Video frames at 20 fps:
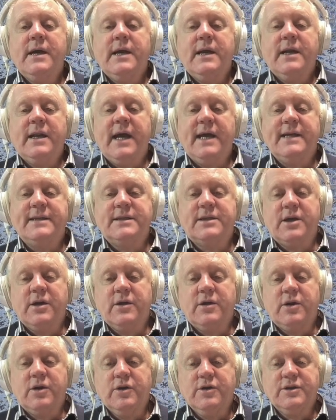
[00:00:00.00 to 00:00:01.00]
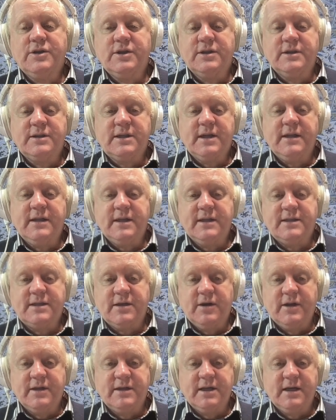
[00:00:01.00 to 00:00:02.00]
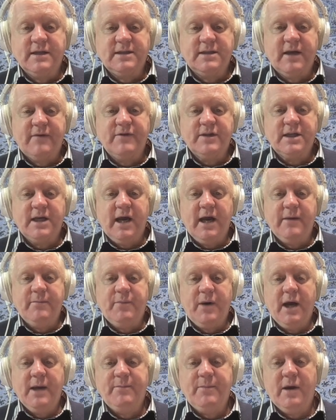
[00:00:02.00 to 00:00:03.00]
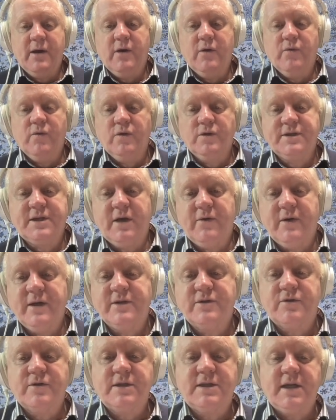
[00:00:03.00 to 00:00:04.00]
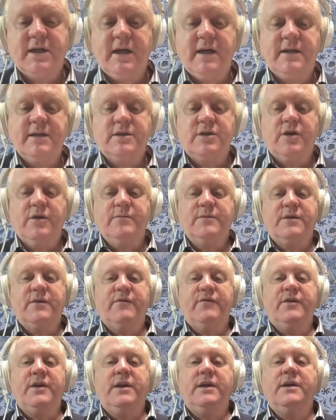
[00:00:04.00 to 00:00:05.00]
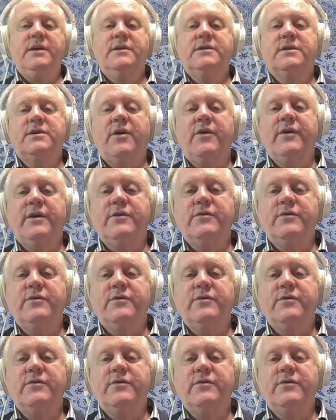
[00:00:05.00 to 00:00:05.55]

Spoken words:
Ladd's conclusions in this 1978 paper are also interesting in terms of the historical